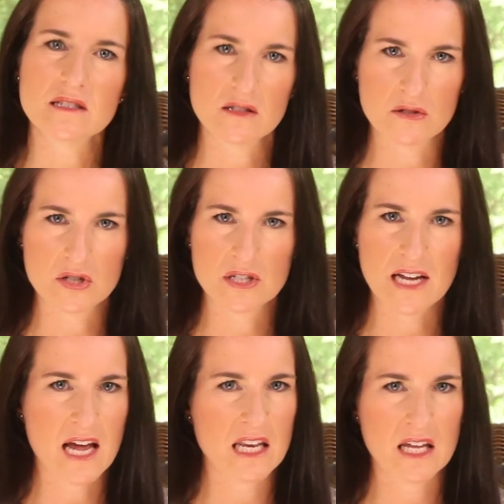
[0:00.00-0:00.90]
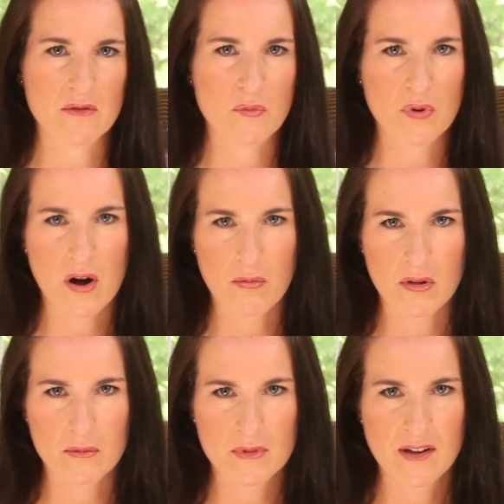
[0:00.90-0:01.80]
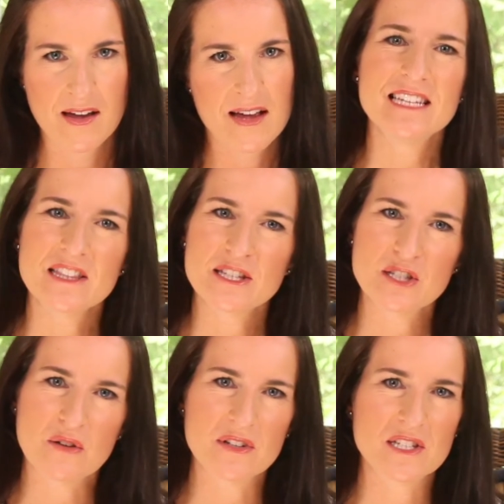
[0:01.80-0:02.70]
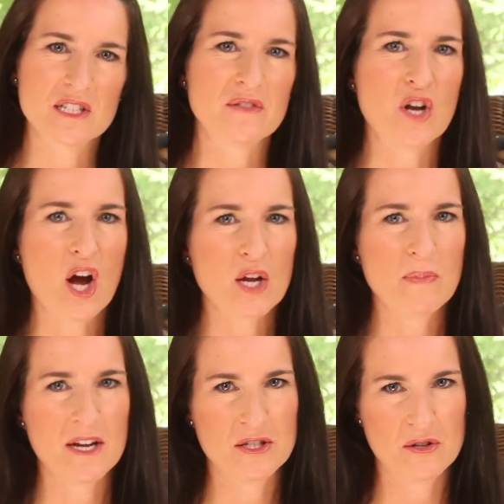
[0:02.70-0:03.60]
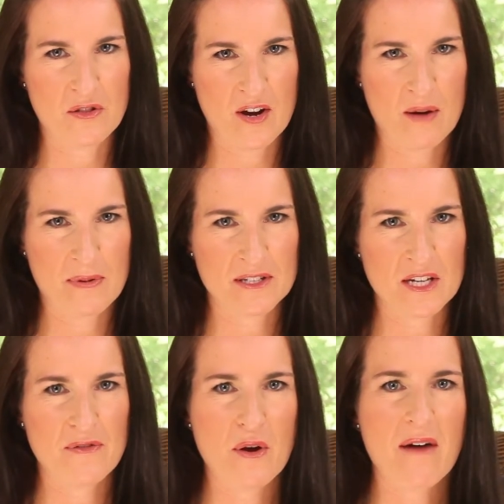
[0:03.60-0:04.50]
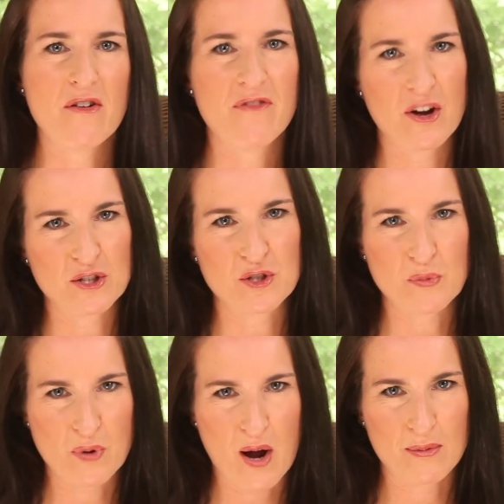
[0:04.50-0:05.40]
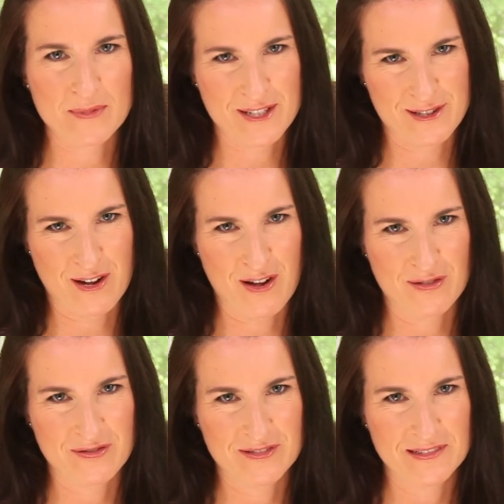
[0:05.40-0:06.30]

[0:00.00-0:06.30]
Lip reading: solution to any given problem. Seek the services of an occupational therapist if you have a functional problem to solve.